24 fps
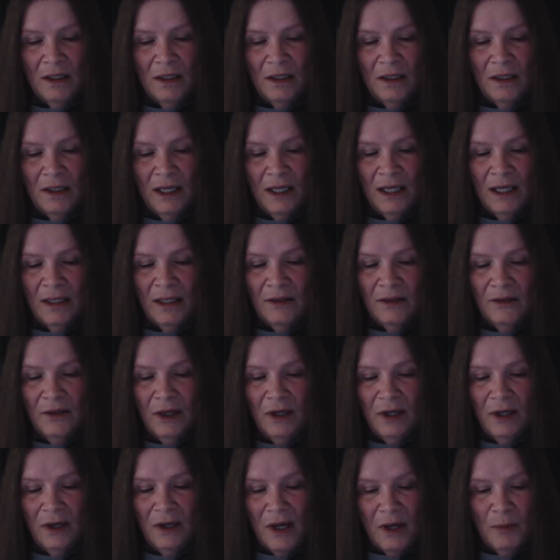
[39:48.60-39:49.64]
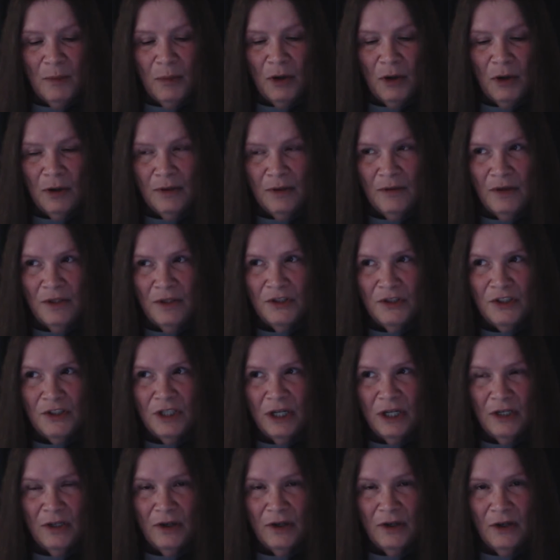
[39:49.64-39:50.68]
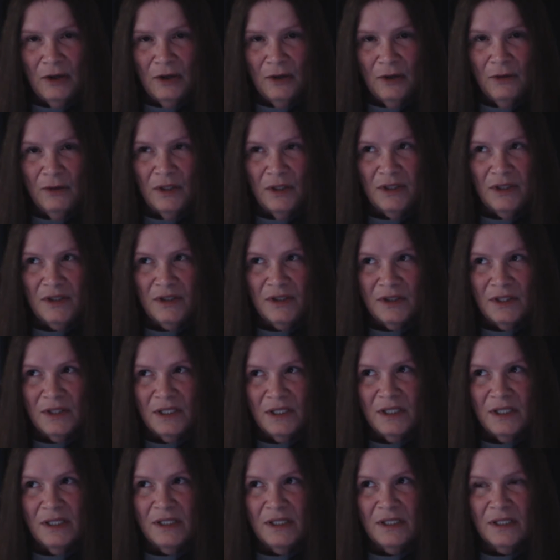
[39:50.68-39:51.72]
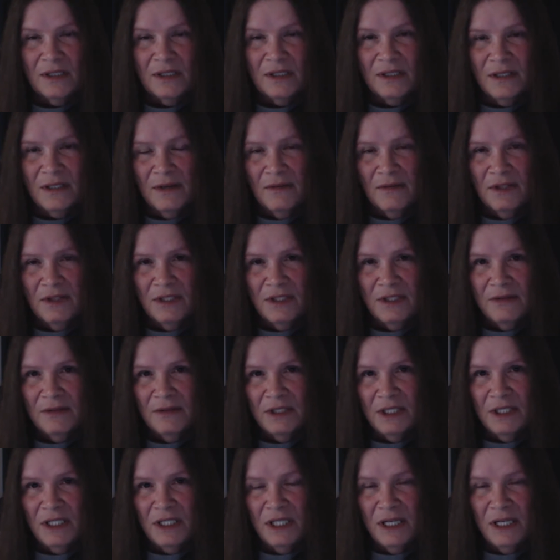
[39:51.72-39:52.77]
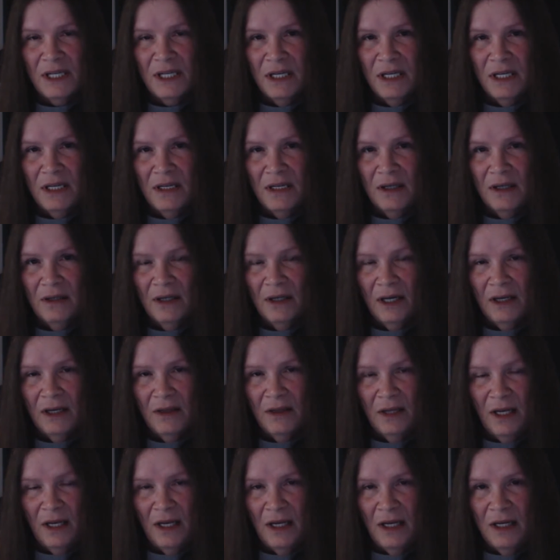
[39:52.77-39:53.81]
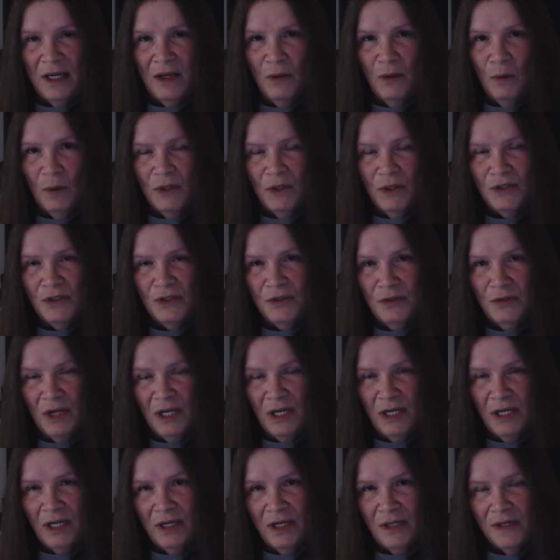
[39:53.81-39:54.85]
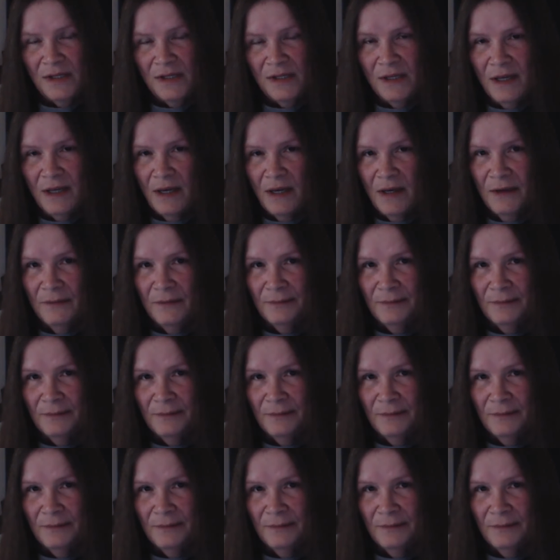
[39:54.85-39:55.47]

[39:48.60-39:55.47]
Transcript: The Anunnaki, part of the genetic code is the C677T. and the A1298C.